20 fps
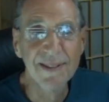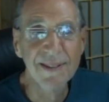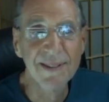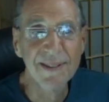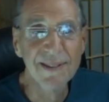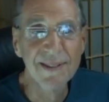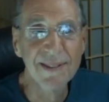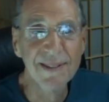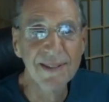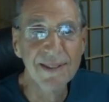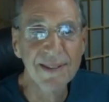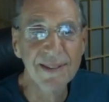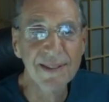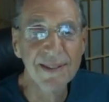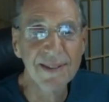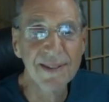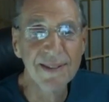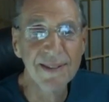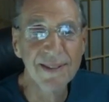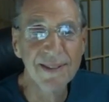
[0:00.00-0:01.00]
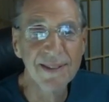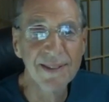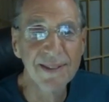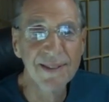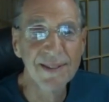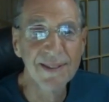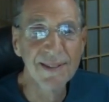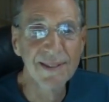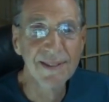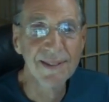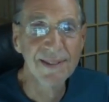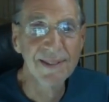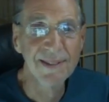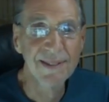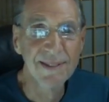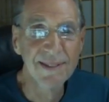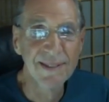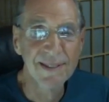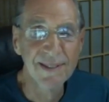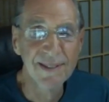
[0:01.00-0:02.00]

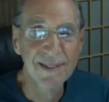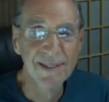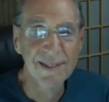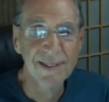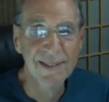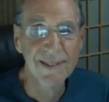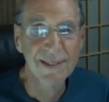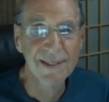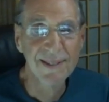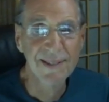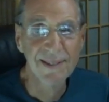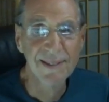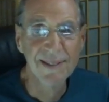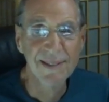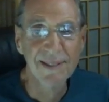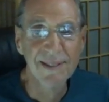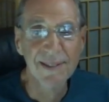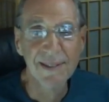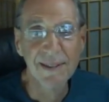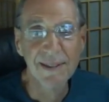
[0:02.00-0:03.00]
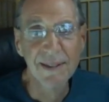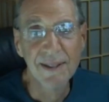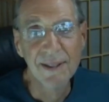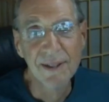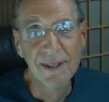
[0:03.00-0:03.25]
[no speech]